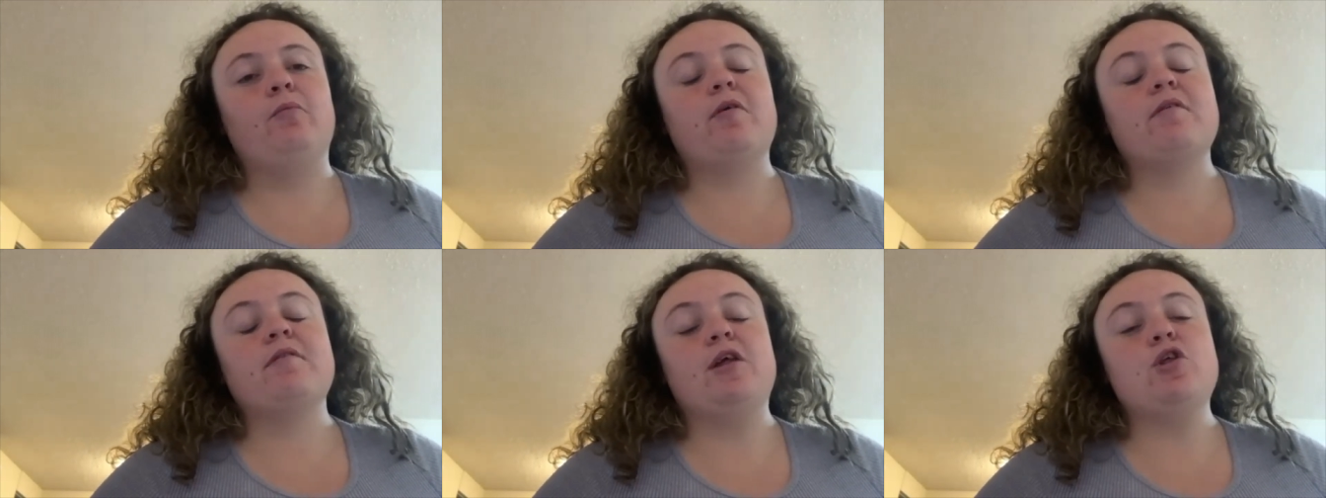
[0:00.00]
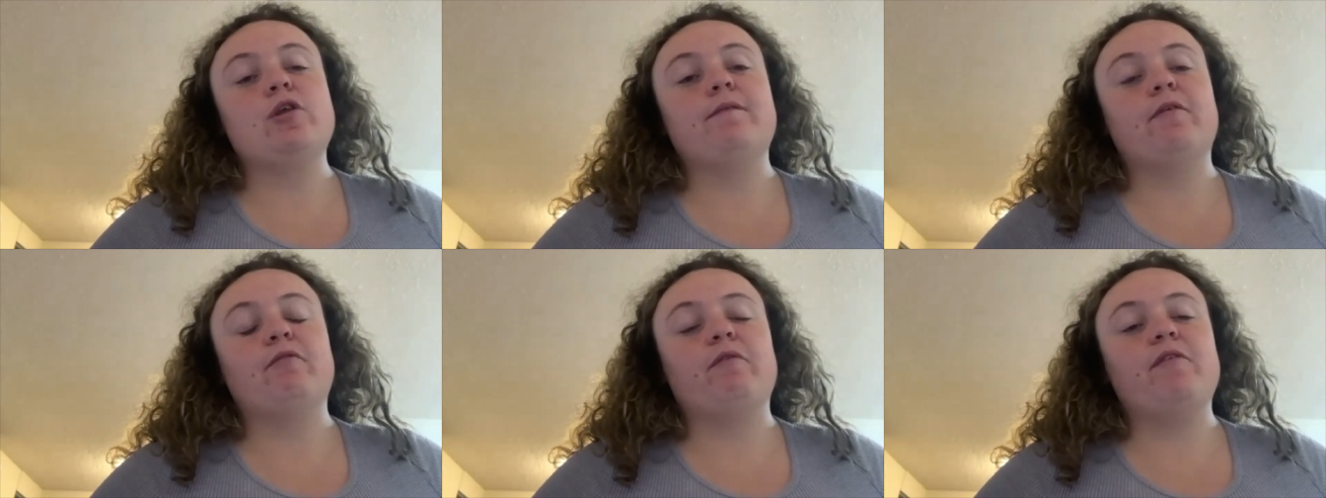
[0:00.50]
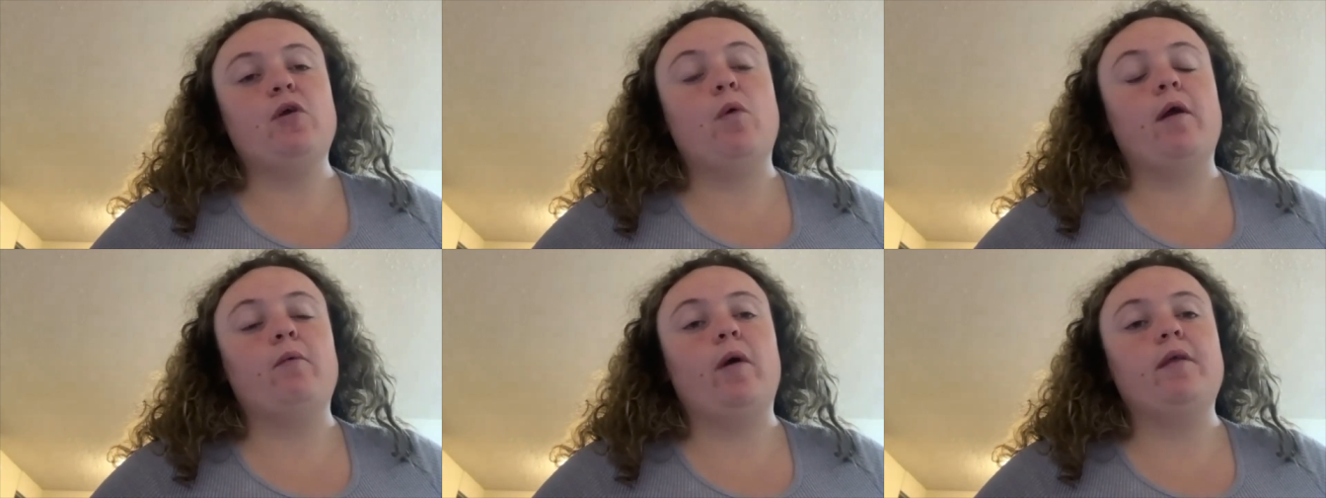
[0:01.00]
presentation of the review
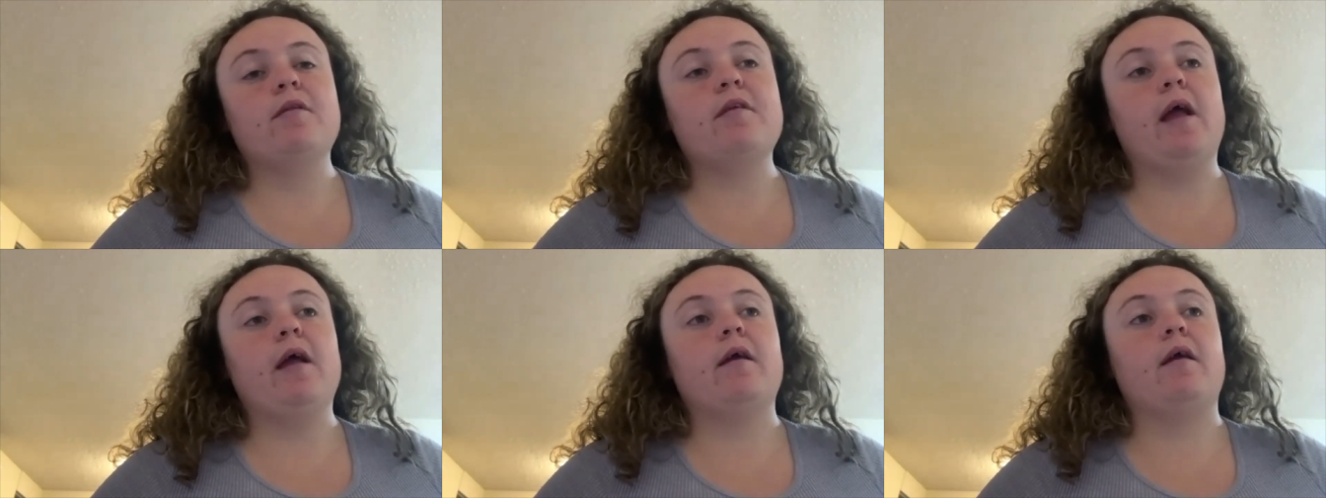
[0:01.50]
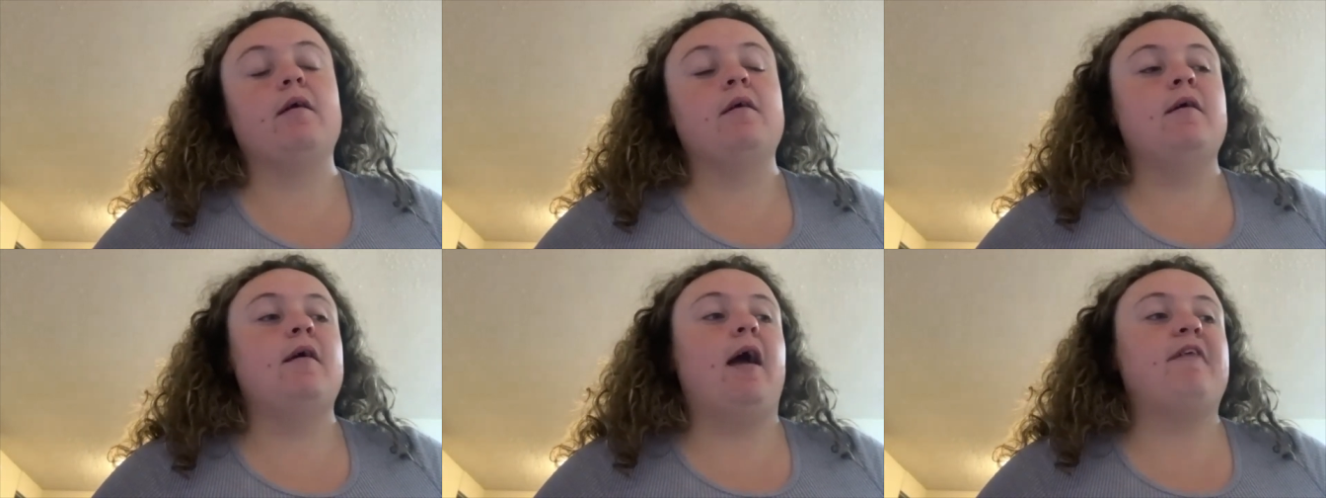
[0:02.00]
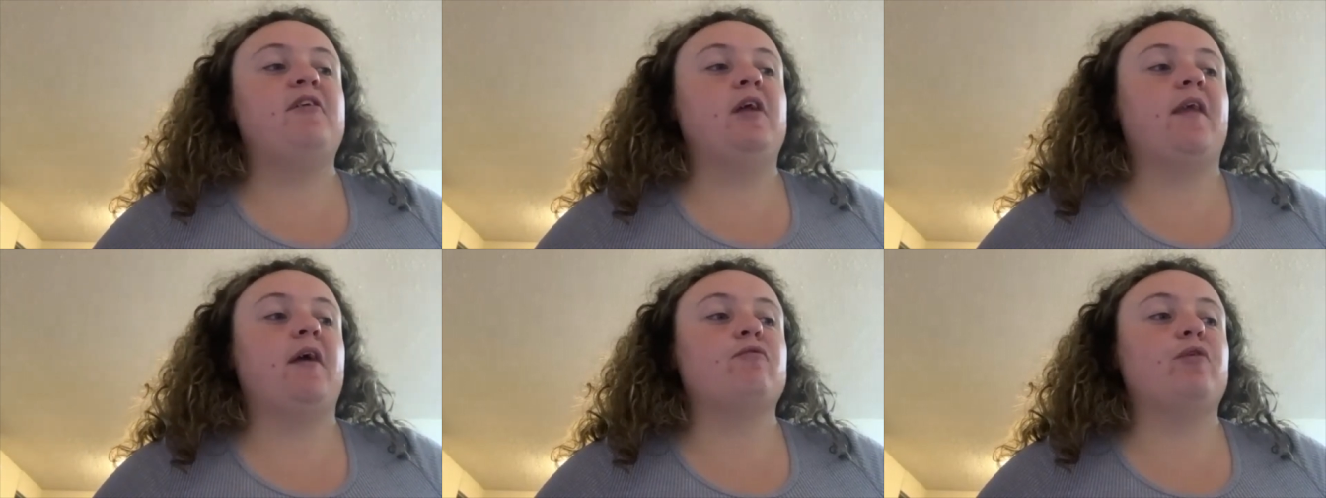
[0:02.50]
on Wednesday. I feel like
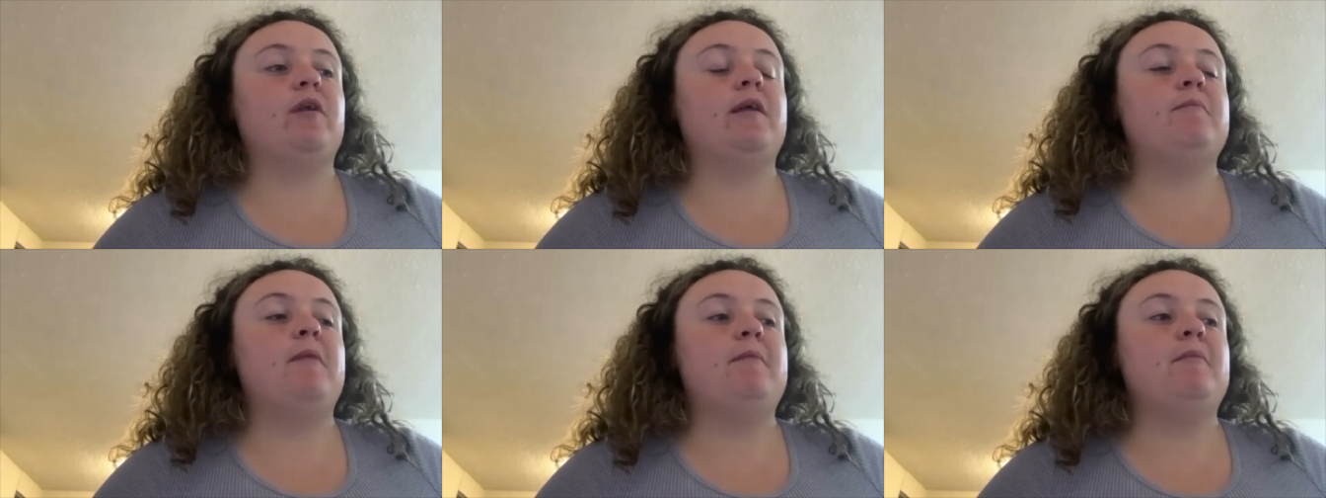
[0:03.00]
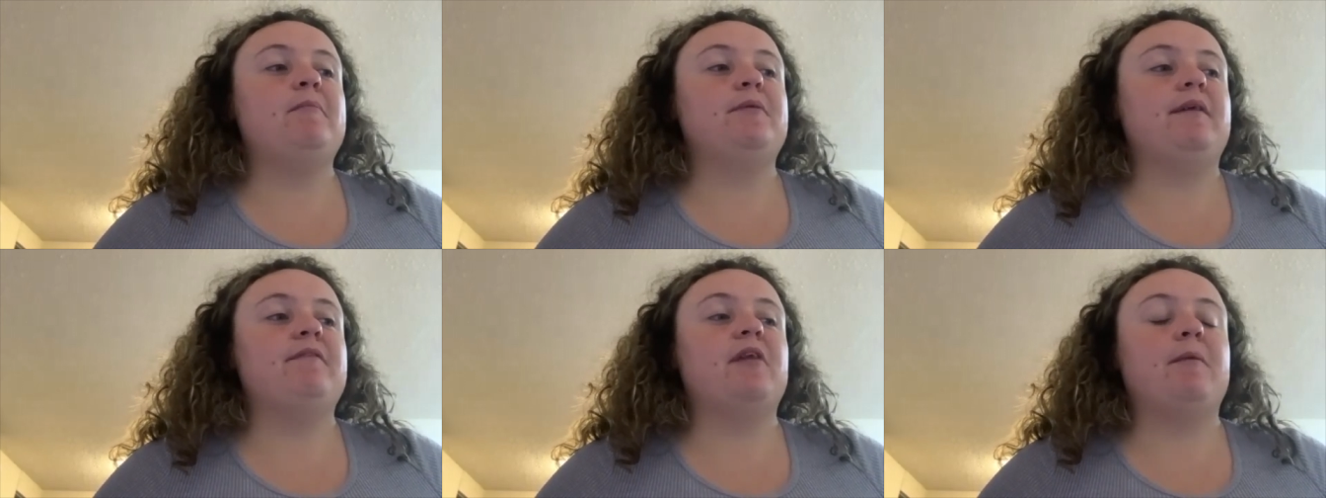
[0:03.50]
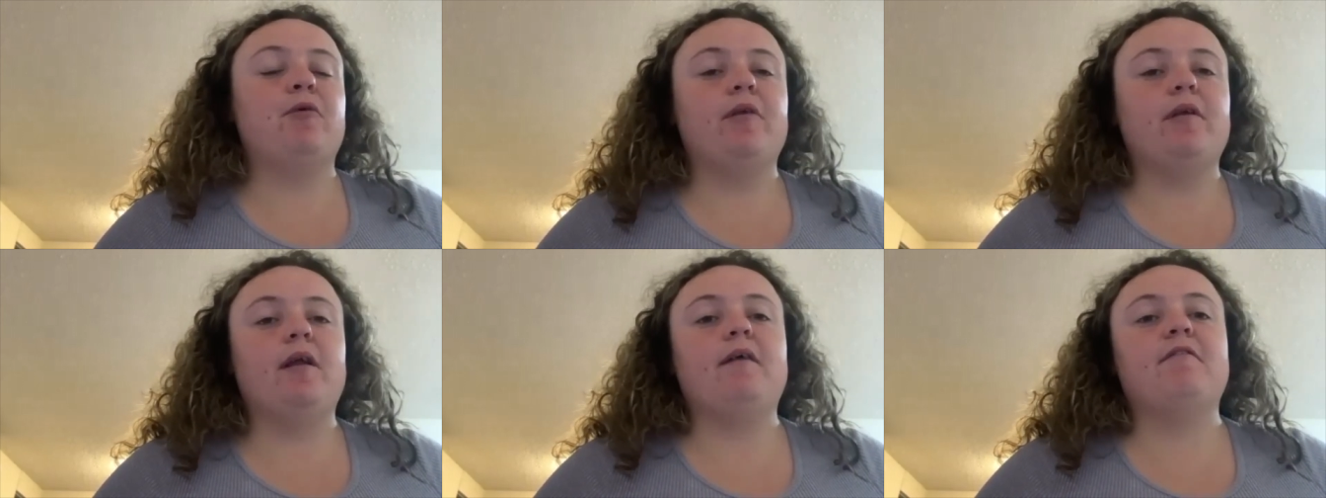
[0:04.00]
that really made me believe that I'm good
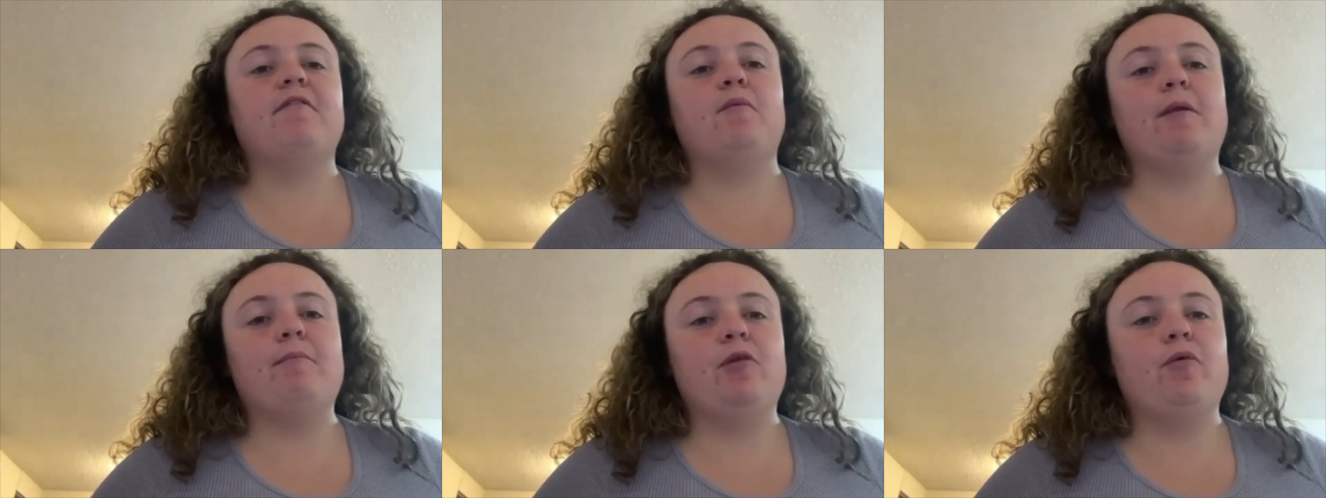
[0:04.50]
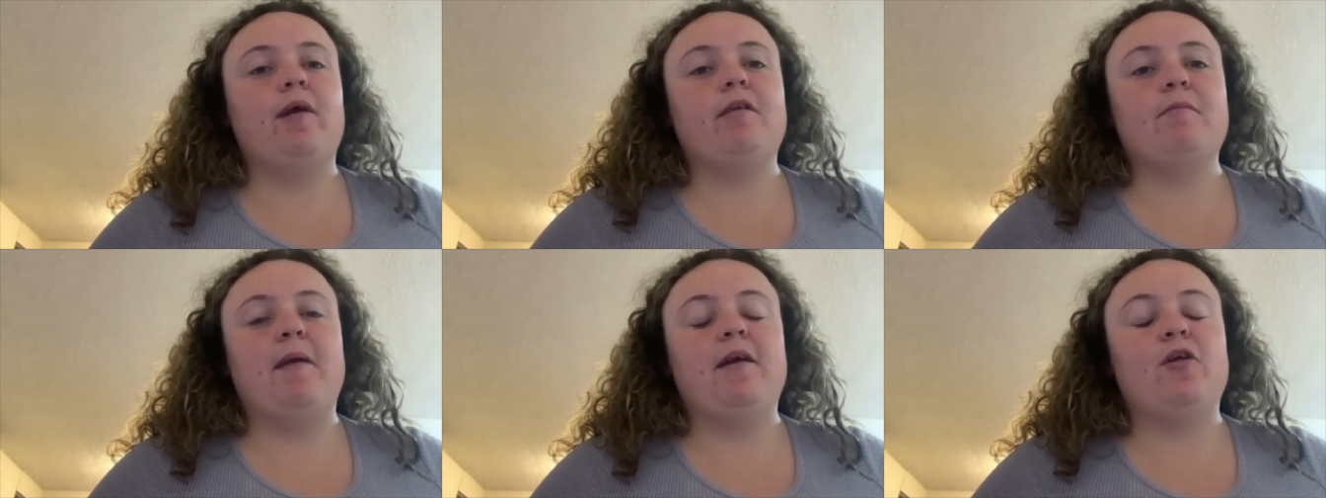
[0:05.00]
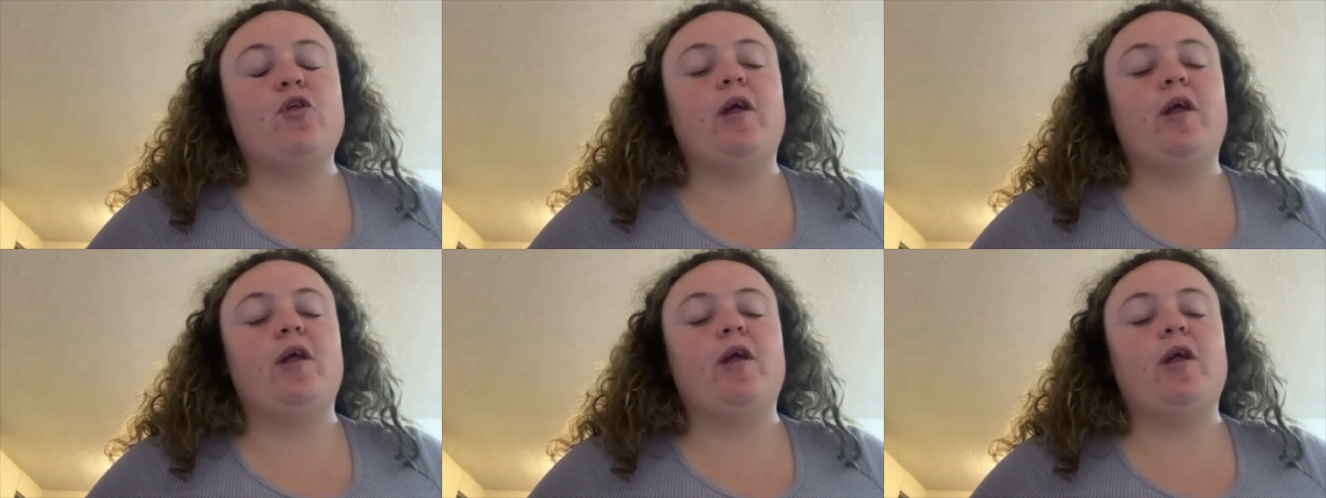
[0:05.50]
enough, and what I'm doing is making